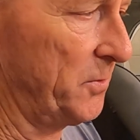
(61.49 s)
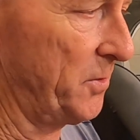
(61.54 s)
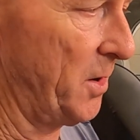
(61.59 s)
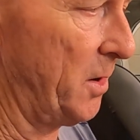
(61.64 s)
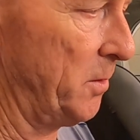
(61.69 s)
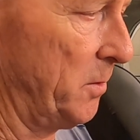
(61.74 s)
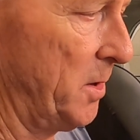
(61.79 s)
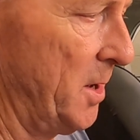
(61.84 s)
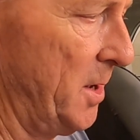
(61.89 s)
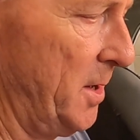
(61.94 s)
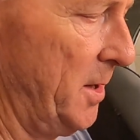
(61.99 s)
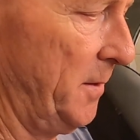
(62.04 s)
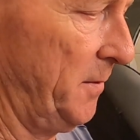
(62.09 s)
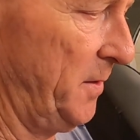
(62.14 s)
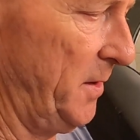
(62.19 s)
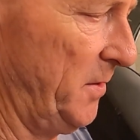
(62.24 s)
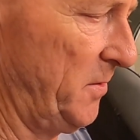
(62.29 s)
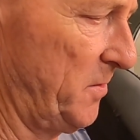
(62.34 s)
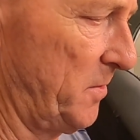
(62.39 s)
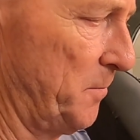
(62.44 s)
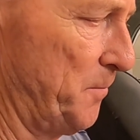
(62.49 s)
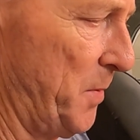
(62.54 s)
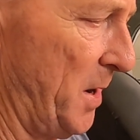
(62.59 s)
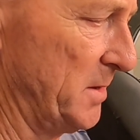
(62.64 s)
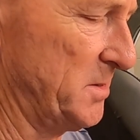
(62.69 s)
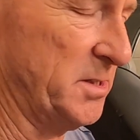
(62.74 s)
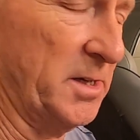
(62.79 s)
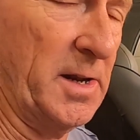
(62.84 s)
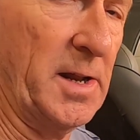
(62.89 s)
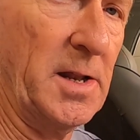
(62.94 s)
So this
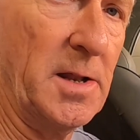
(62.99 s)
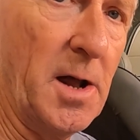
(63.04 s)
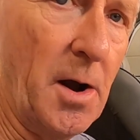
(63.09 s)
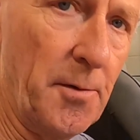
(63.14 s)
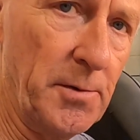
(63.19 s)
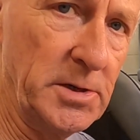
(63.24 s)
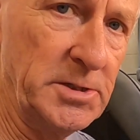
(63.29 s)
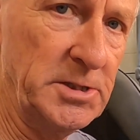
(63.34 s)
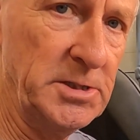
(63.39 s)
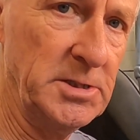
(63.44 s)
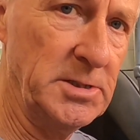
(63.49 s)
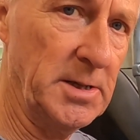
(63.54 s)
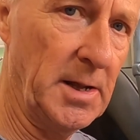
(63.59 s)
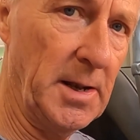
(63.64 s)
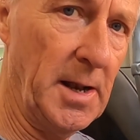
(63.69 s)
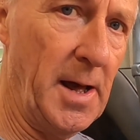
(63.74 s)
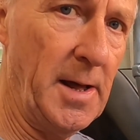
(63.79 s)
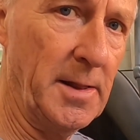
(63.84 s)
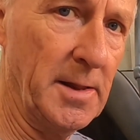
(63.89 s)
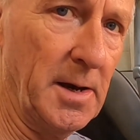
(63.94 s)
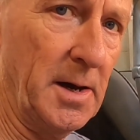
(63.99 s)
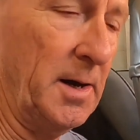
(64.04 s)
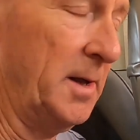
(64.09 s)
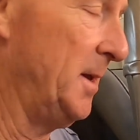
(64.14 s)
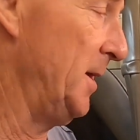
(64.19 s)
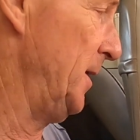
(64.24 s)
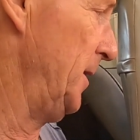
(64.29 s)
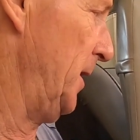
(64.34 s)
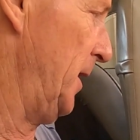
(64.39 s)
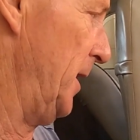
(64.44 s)
basically nourishes the leather
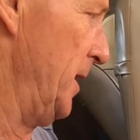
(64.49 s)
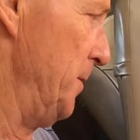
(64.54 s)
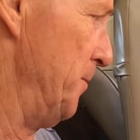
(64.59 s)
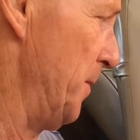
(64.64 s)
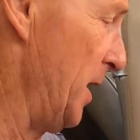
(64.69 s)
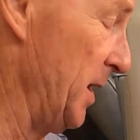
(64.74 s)
and it